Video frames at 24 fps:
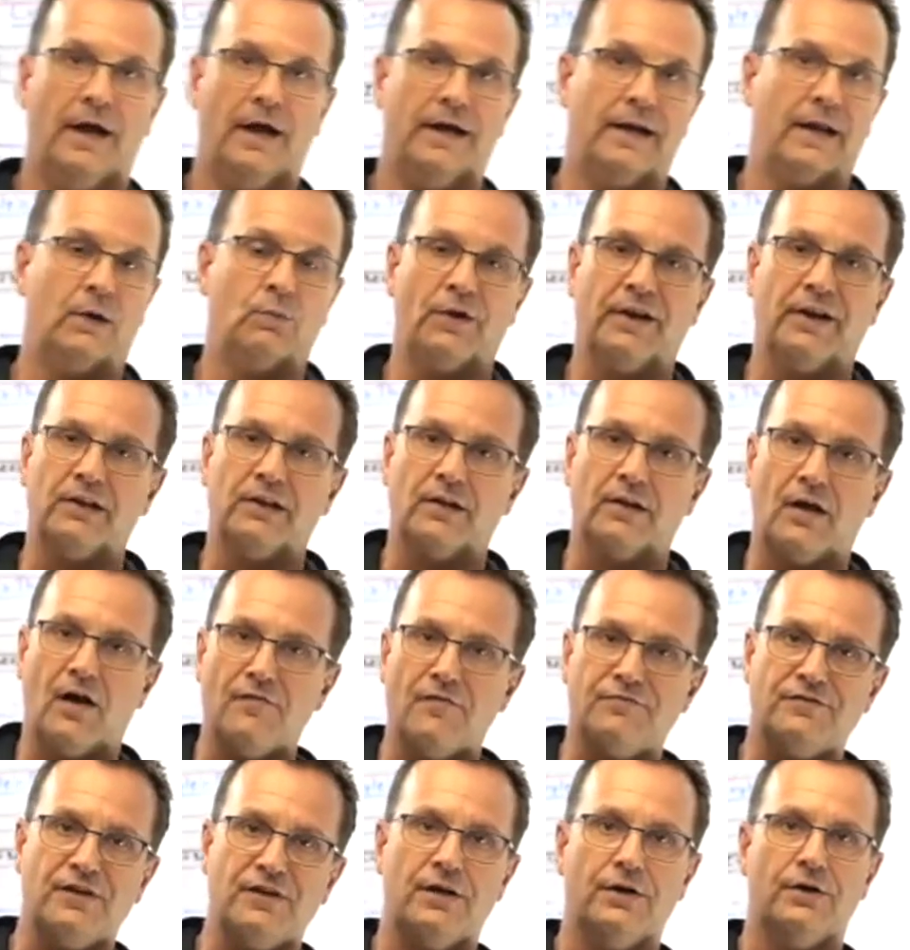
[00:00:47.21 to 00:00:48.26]
right? And we'd
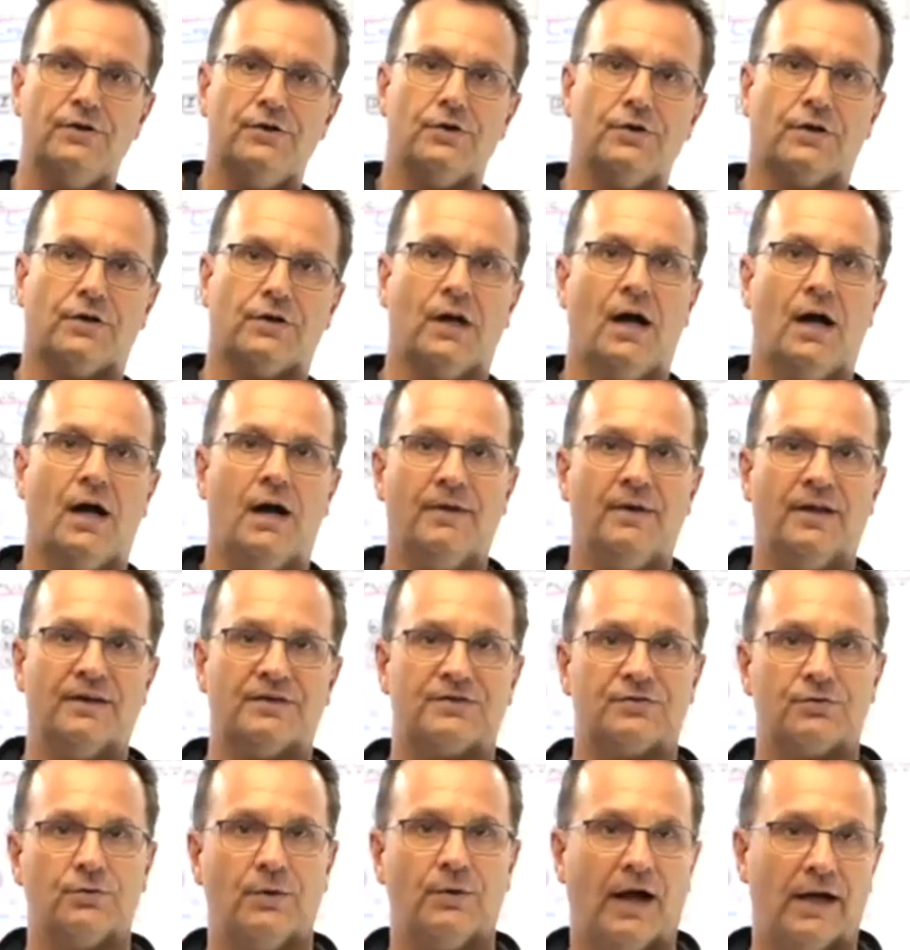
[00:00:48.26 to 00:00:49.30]
love to hear your
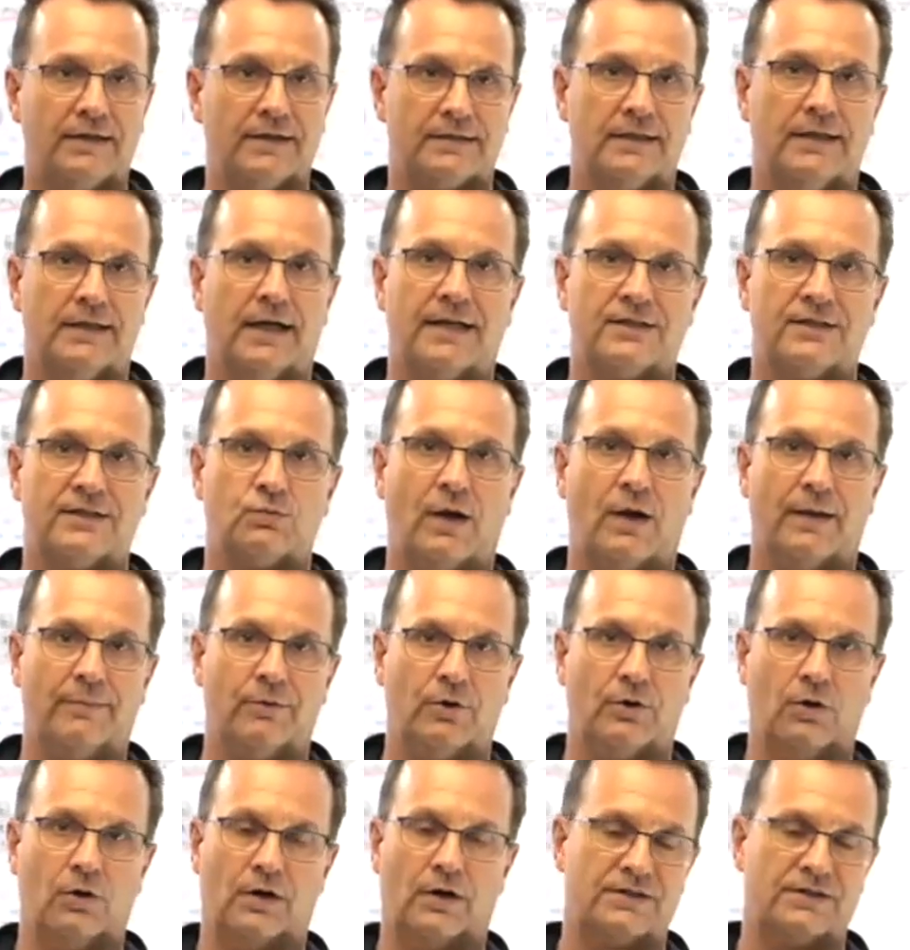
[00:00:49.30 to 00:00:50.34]
comments throughout tonight's
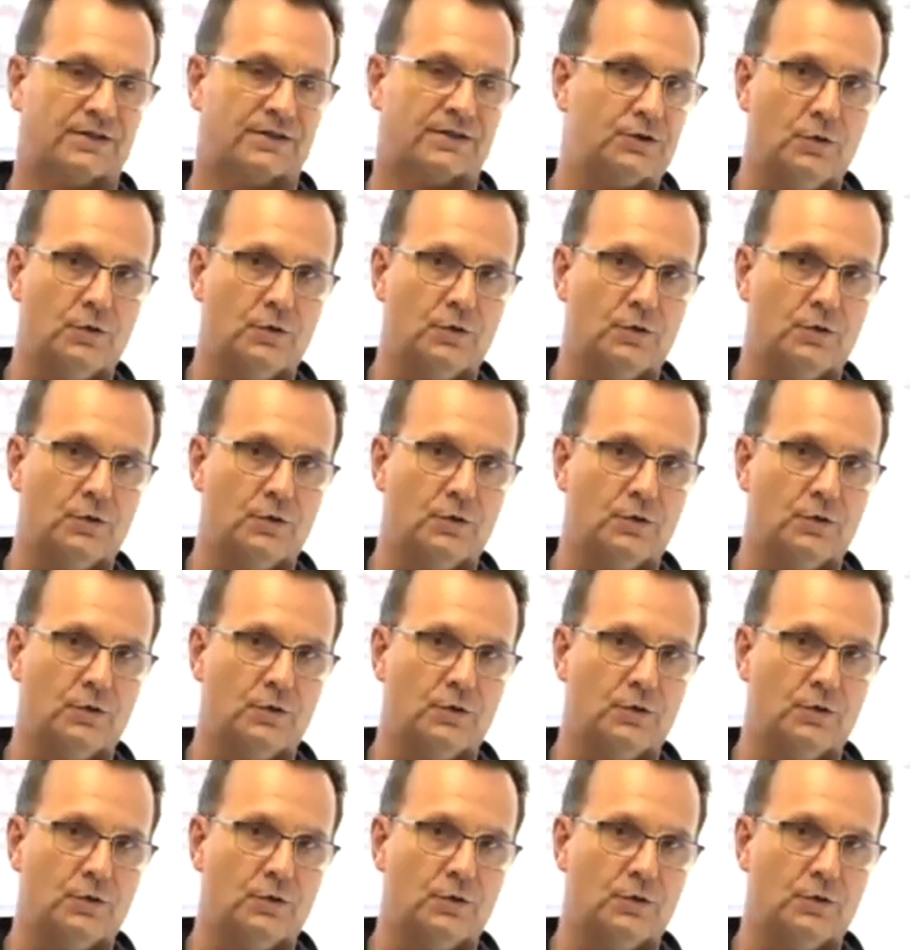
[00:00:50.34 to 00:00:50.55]
webinar.